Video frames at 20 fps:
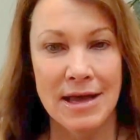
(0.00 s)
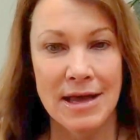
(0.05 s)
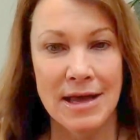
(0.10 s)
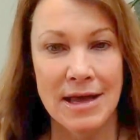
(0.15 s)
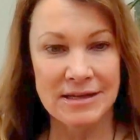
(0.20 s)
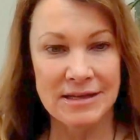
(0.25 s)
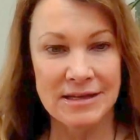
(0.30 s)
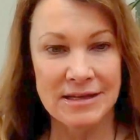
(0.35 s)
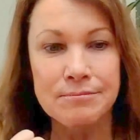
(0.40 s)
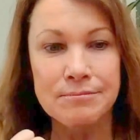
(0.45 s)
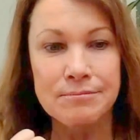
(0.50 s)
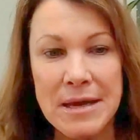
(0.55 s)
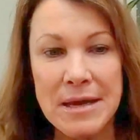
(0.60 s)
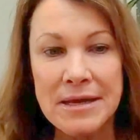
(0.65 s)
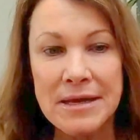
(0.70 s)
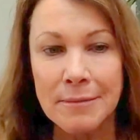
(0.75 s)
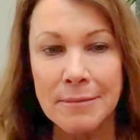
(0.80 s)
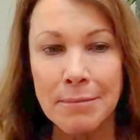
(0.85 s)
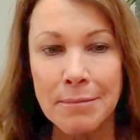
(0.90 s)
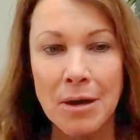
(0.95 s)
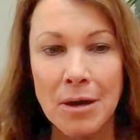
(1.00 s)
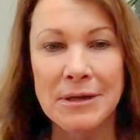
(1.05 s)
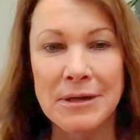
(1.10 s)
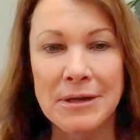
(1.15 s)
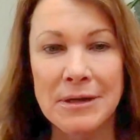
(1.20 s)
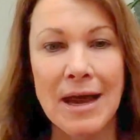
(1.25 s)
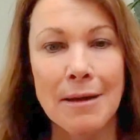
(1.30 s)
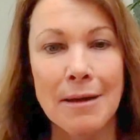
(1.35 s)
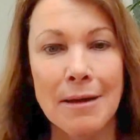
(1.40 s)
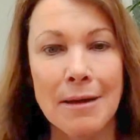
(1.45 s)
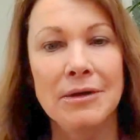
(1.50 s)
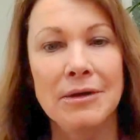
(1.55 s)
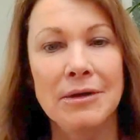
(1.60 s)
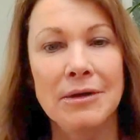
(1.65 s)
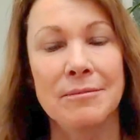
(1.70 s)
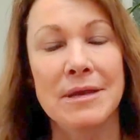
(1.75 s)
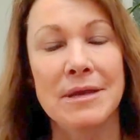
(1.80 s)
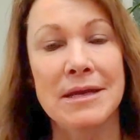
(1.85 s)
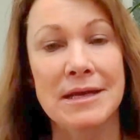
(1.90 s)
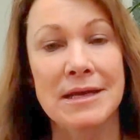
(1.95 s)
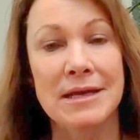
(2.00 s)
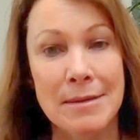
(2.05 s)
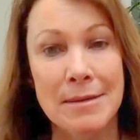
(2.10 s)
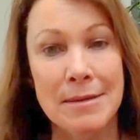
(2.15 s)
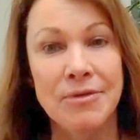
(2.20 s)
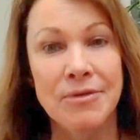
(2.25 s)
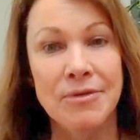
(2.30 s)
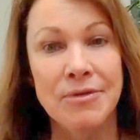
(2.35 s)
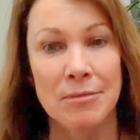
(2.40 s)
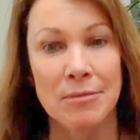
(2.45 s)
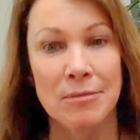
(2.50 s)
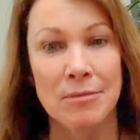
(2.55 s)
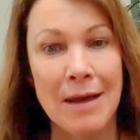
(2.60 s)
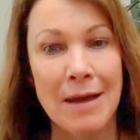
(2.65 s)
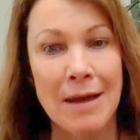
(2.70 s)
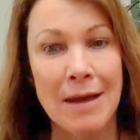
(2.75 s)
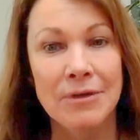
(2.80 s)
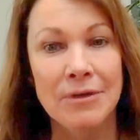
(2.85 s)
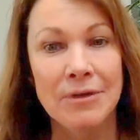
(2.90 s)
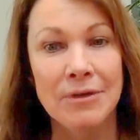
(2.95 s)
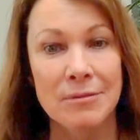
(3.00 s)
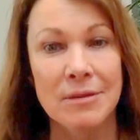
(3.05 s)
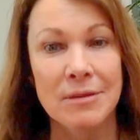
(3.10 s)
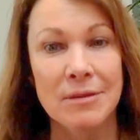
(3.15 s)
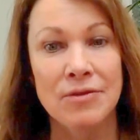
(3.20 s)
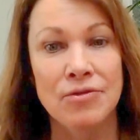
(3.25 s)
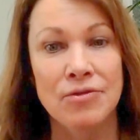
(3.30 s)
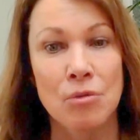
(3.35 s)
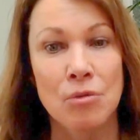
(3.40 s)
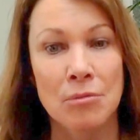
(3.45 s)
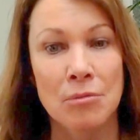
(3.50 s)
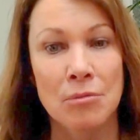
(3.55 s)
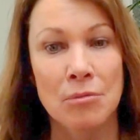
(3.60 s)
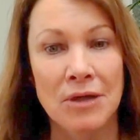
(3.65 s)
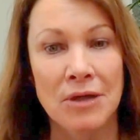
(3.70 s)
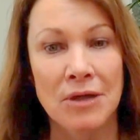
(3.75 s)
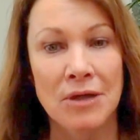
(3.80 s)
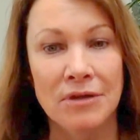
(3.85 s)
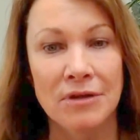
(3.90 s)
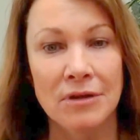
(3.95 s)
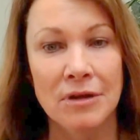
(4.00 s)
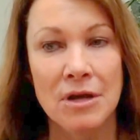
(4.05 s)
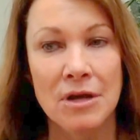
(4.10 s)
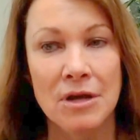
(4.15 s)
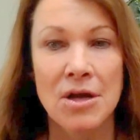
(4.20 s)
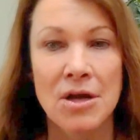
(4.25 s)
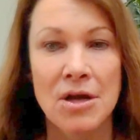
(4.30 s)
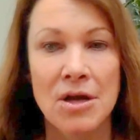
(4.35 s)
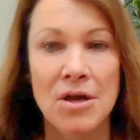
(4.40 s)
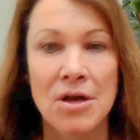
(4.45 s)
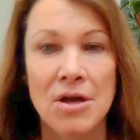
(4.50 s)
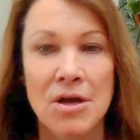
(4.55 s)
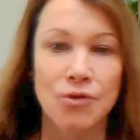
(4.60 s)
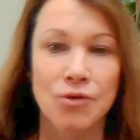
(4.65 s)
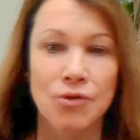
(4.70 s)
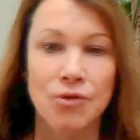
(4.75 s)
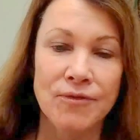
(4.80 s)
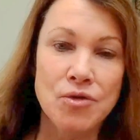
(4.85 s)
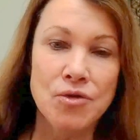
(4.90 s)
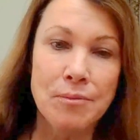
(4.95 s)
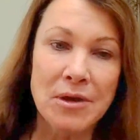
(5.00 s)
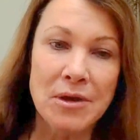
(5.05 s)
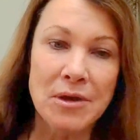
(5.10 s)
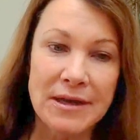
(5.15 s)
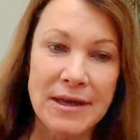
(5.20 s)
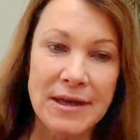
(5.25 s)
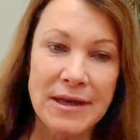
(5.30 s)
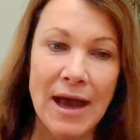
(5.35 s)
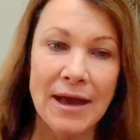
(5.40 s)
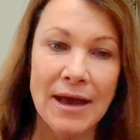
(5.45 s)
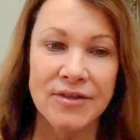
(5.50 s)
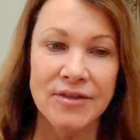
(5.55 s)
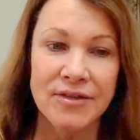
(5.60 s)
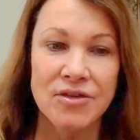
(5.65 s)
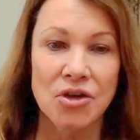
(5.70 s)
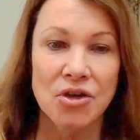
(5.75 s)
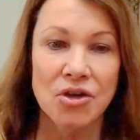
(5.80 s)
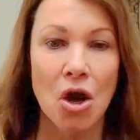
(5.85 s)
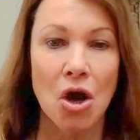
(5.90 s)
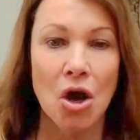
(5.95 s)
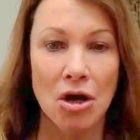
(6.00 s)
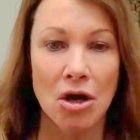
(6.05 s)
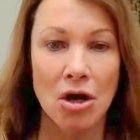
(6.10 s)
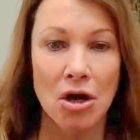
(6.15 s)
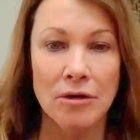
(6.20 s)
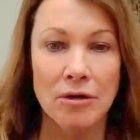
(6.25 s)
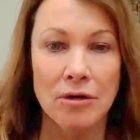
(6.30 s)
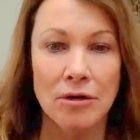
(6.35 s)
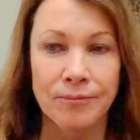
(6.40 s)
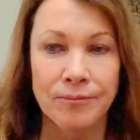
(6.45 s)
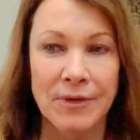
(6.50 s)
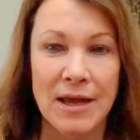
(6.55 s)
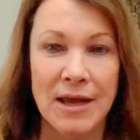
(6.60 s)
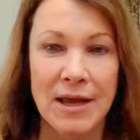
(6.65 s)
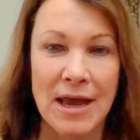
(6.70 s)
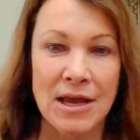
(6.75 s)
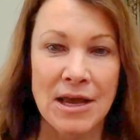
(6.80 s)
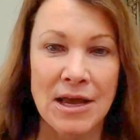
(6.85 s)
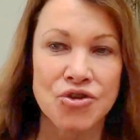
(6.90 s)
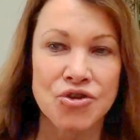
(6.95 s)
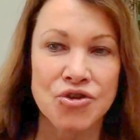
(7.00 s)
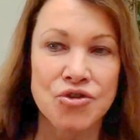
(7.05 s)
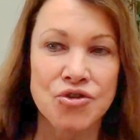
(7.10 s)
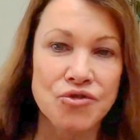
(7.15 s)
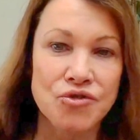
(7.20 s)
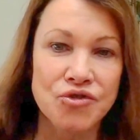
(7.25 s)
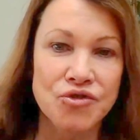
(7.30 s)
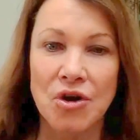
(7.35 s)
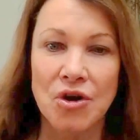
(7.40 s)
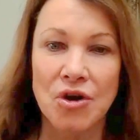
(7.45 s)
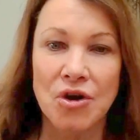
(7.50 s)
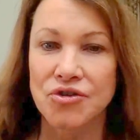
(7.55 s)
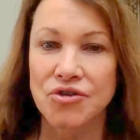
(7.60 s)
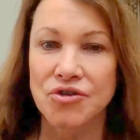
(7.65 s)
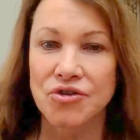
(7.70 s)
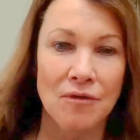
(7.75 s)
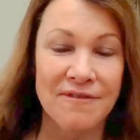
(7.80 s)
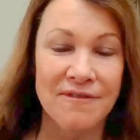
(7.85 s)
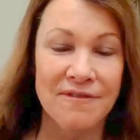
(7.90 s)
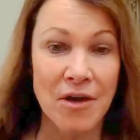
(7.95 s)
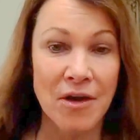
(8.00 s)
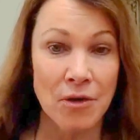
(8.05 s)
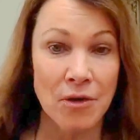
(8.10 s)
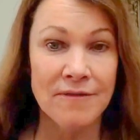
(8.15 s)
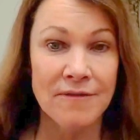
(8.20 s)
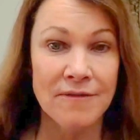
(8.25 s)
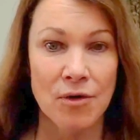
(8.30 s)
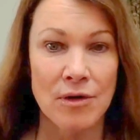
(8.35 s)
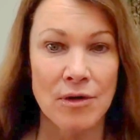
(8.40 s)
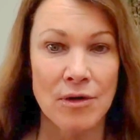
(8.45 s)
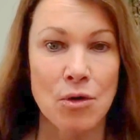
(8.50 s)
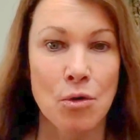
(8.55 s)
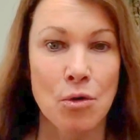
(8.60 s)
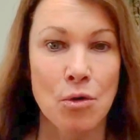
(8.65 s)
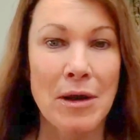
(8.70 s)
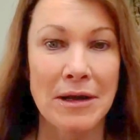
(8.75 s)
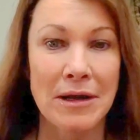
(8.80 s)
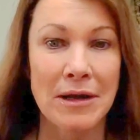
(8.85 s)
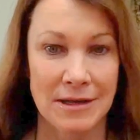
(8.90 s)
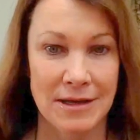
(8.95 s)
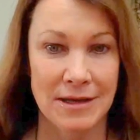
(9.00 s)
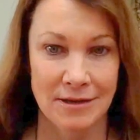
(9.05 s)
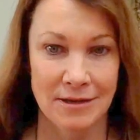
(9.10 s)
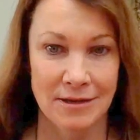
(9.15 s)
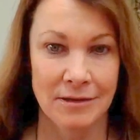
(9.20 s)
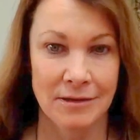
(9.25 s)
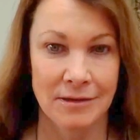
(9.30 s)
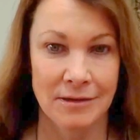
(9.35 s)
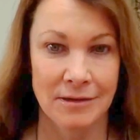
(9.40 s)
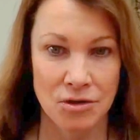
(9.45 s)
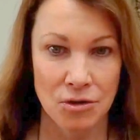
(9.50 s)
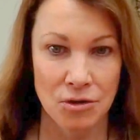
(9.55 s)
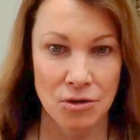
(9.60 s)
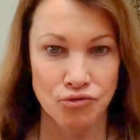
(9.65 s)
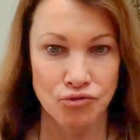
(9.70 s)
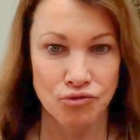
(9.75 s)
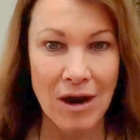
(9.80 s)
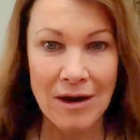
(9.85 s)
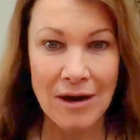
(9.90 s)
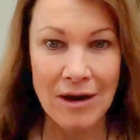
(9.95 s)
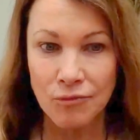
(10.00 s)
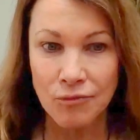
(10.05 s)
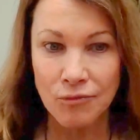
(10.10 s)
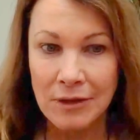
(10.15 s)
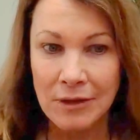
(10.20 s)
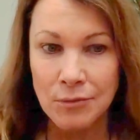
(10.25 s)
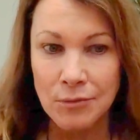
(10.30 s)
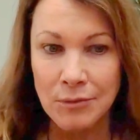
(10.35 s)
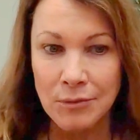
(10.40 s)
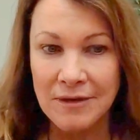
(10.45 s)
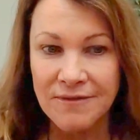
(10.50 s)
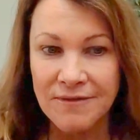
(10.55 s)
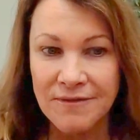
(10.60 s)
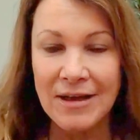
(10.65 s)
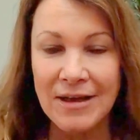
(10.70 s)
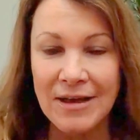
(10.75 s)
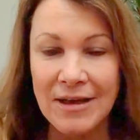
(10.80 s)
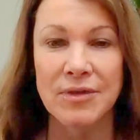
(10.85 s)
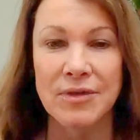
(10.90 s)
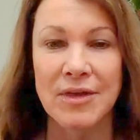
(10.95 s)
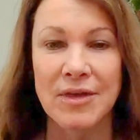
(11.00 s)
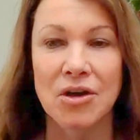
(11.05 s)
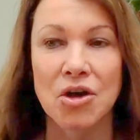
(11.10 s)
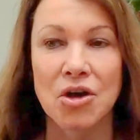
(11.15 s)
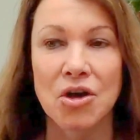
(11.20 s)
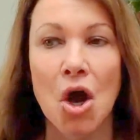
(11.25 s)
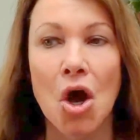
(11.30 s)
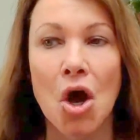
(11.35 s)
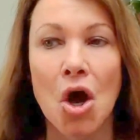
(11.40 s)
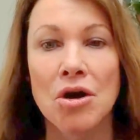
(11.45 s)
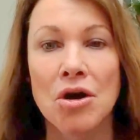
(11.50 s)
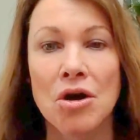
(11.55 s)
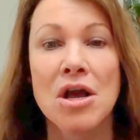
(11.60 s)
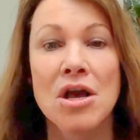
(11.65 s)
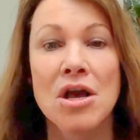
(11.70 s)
and it speeds up our metabolism and keeps our metabolism at a normal level. So if you put gas in the car and you start to go very, very quickly and, you know, drive really, really fast with that car,